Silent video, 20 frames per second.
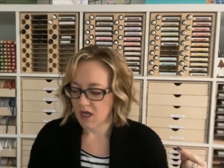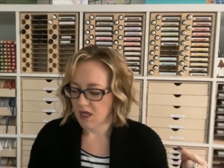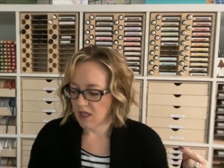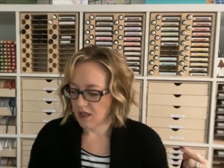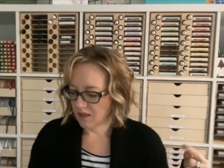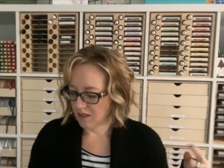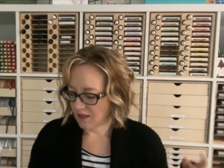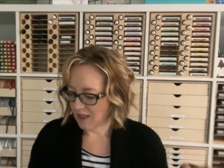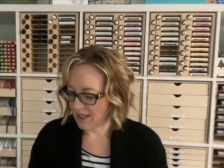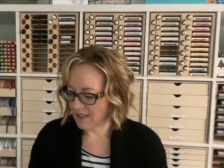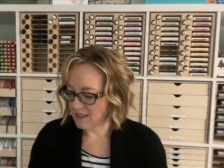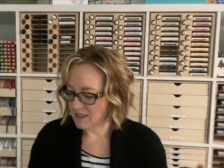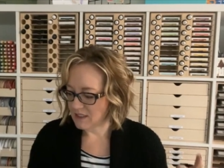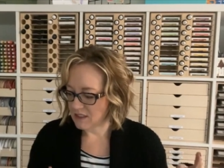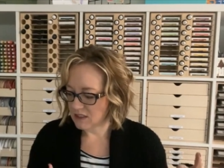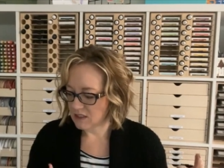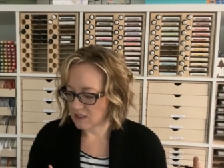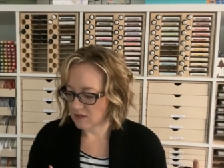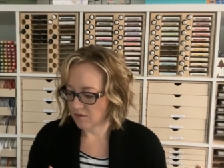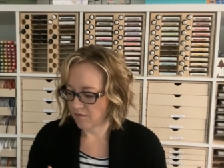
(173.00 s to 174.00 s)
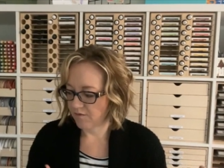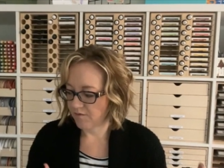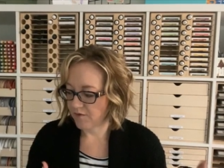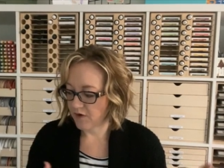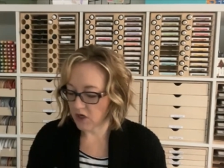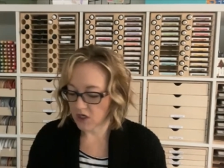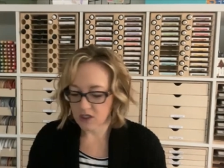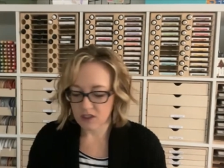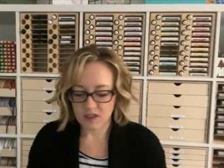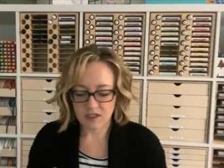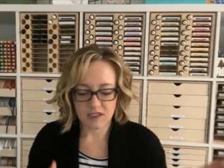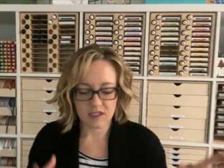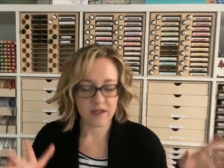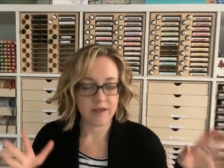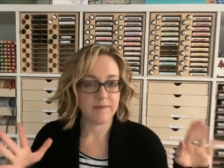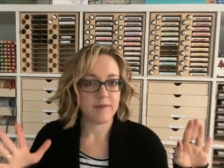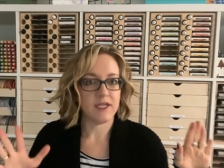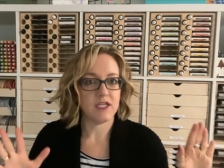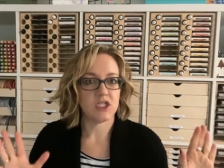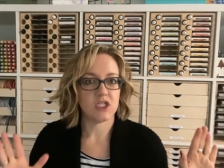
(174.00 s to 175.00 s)
let's first let
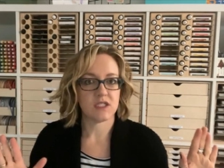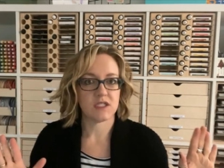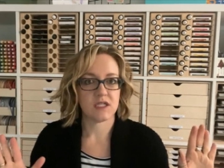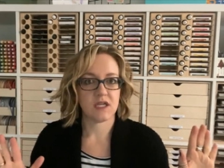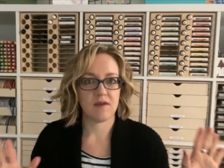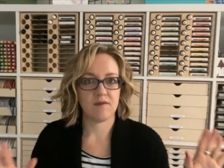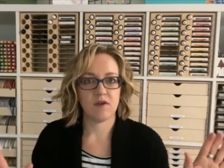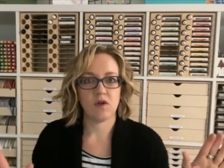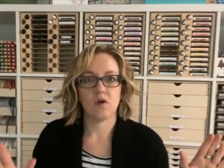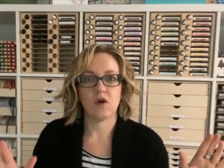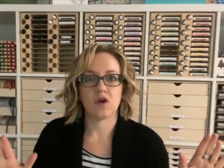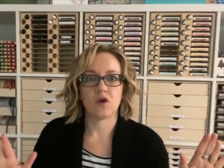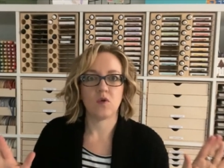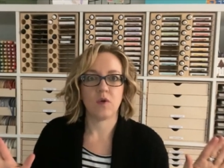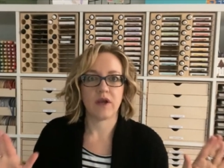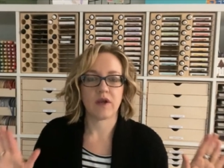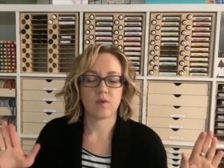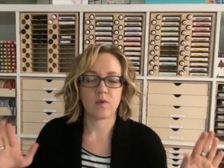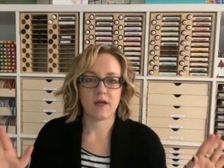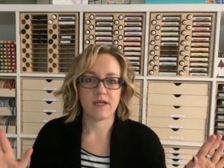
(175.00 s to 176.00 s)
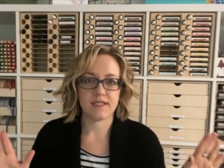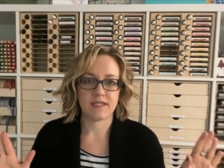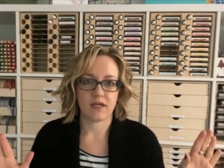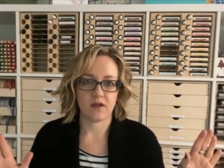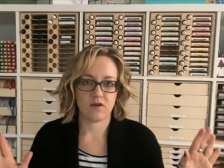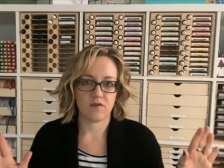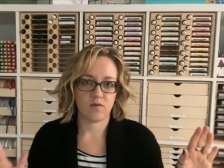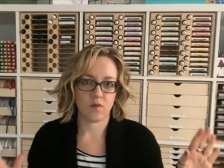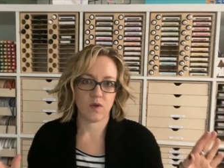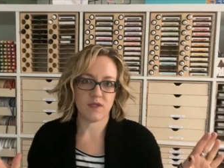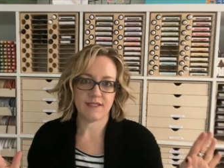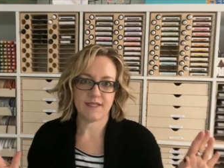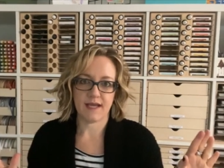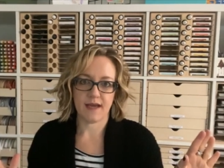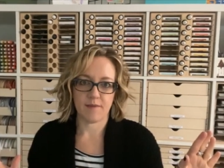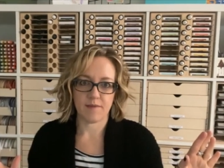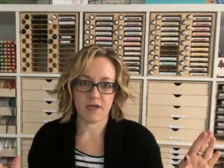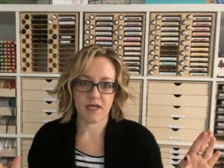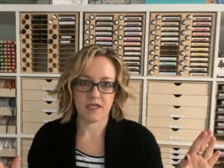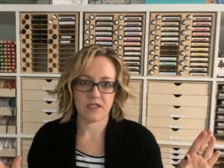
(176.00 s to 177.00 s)
me just give you a quick rundown of what's
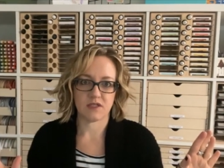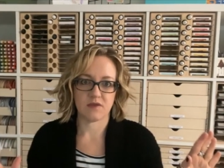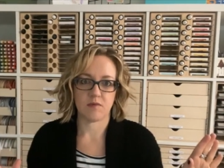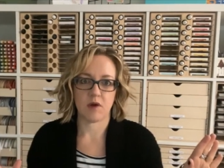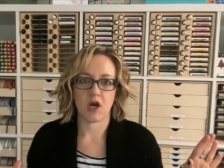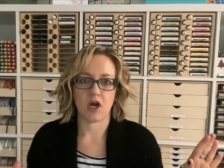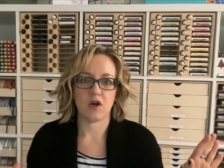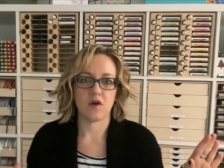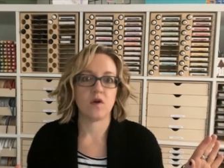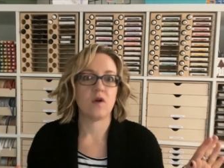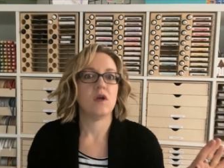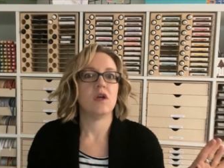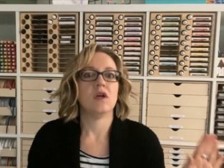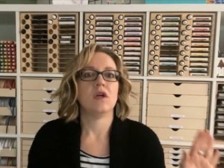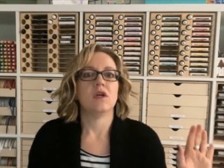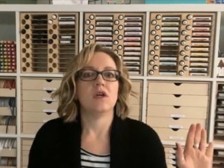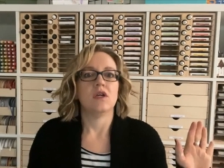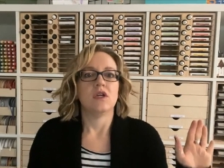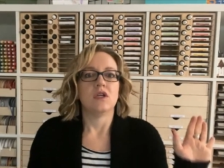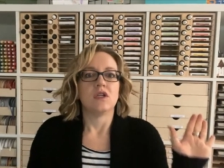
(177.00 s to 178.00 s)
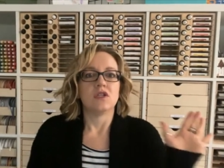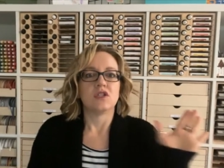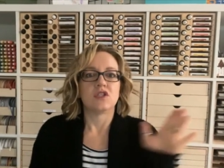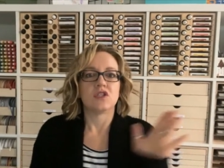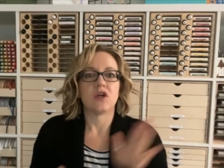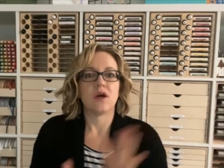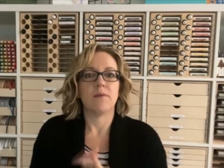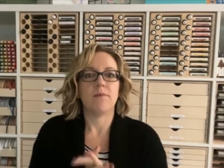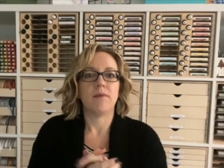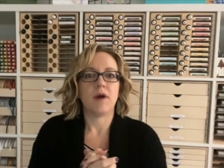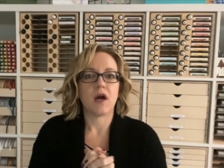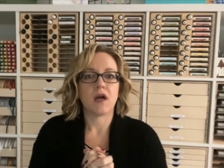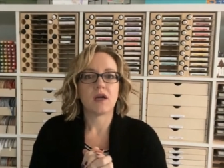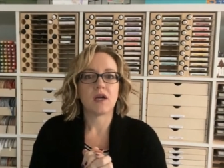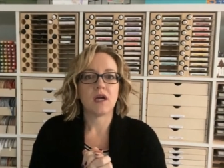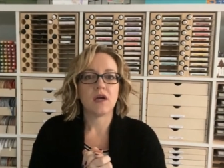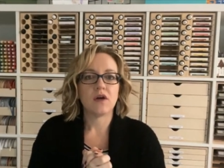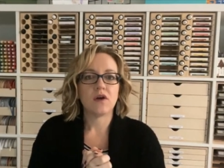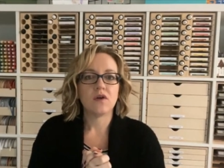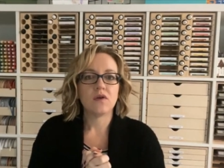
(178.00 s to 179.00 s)
happening tomorrow.
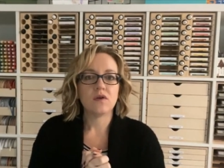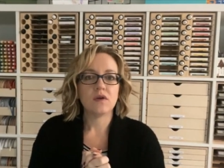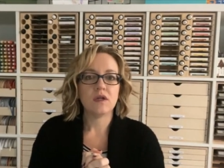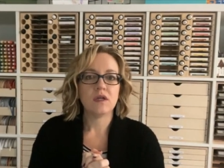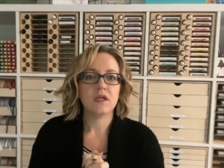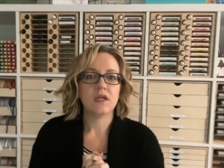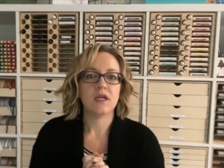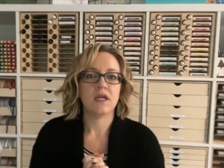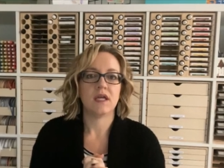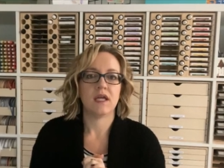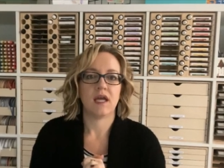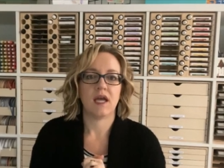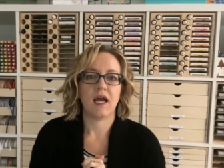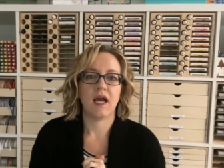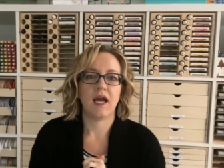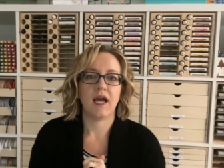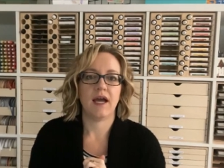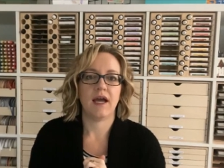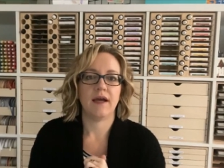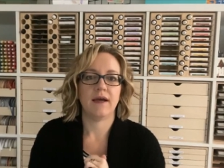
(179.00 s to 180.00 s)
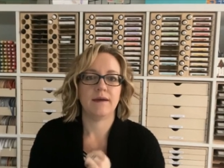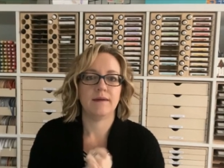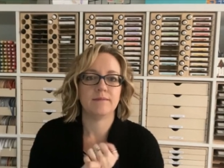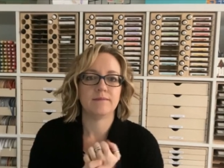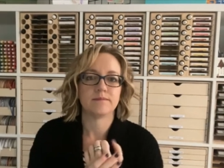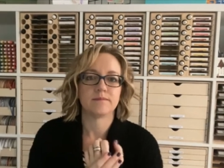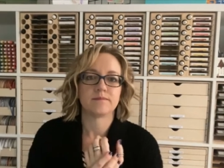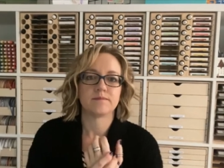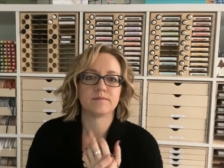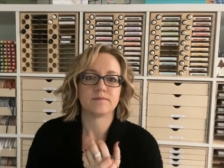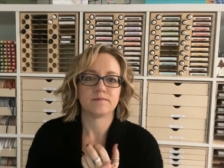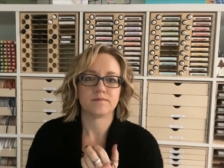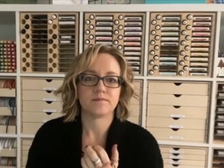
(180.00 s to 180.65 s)
Tomorrow um